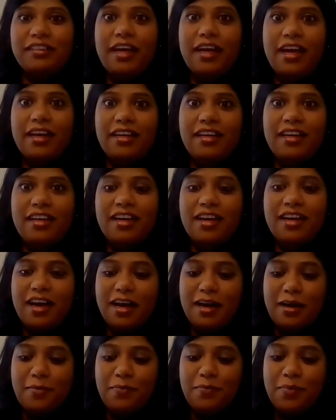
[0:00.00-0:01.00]
Lynn.
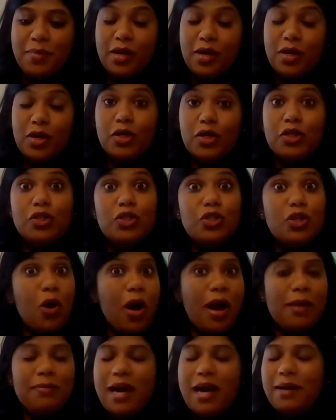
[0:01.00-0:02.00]
Um,
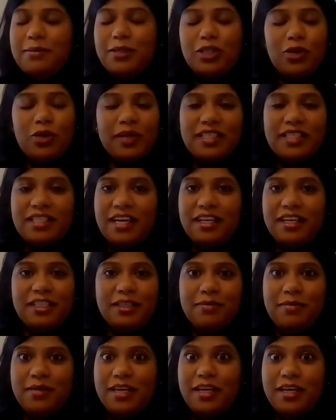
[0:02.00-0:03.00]
so I'm I'm so excited
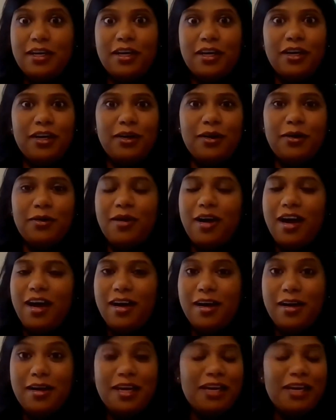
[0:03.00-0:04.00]
to be here,
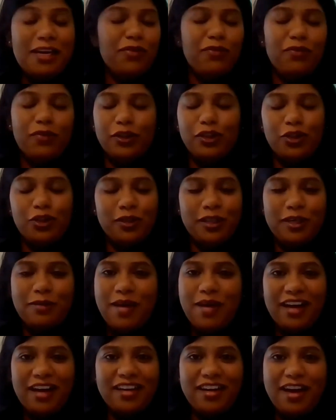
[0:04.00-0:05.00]
uh, even virtually
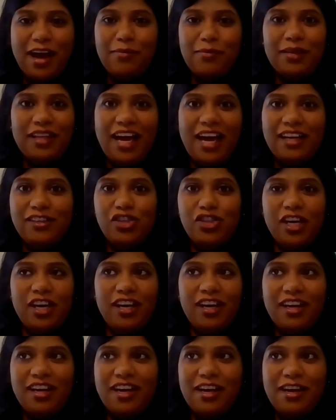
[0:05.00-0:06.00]
back in
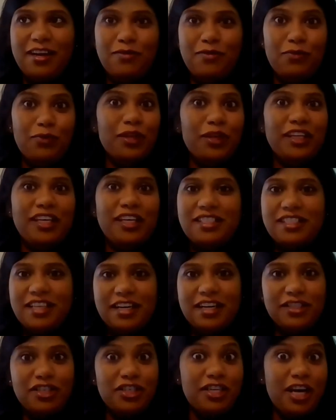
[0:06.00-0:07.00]
Appalachia, and really
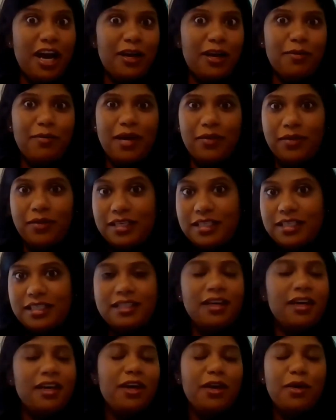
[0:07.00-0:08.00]
excited to talk about
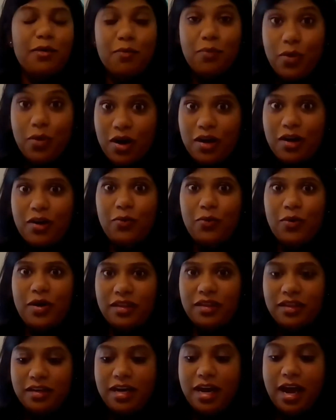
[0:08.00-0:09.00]
this book
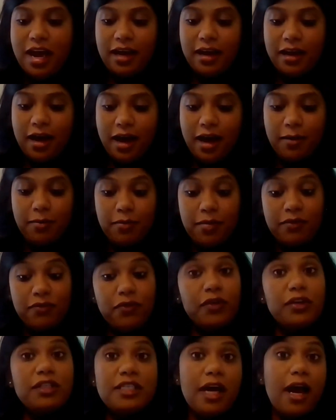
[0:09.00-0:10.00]
with Nick. Um,
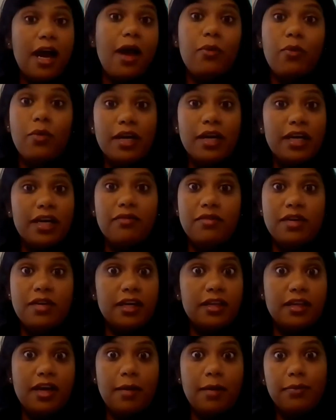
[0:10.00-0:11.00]
but first, I, I want to give
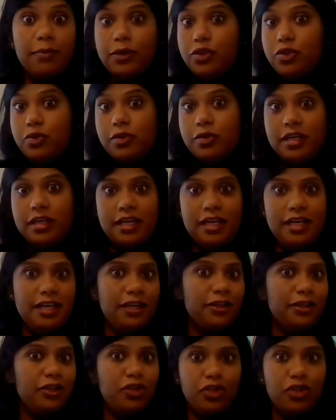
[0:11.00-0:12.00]
Nick the
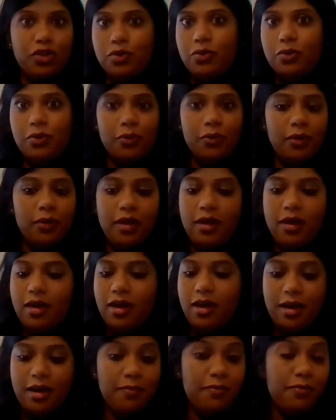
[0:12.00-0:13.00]
opportunity to,
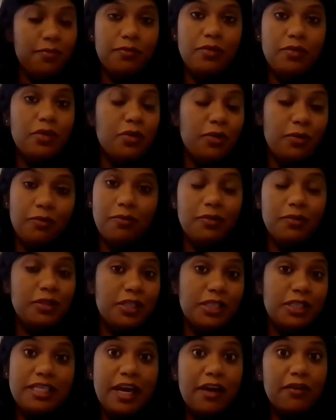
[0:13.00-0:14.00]
um, you know,
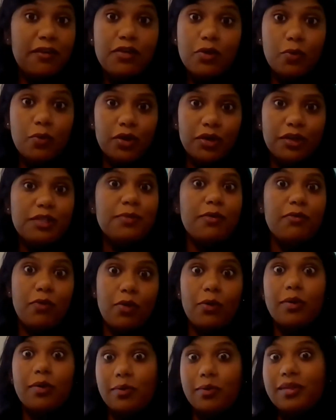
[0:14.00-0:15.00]
to say a few words
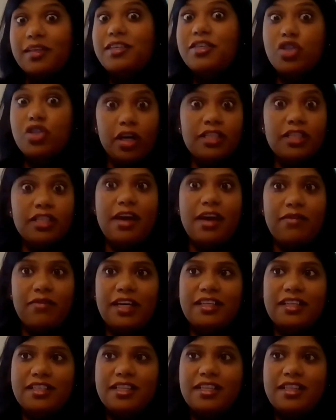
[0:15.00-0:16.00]
before we really start
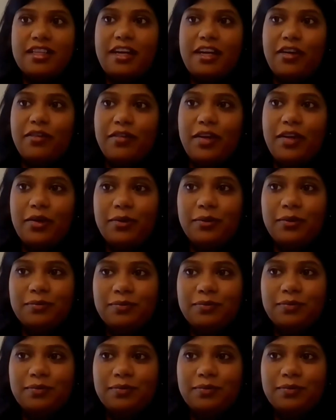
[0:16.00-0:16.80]
diving into the interview.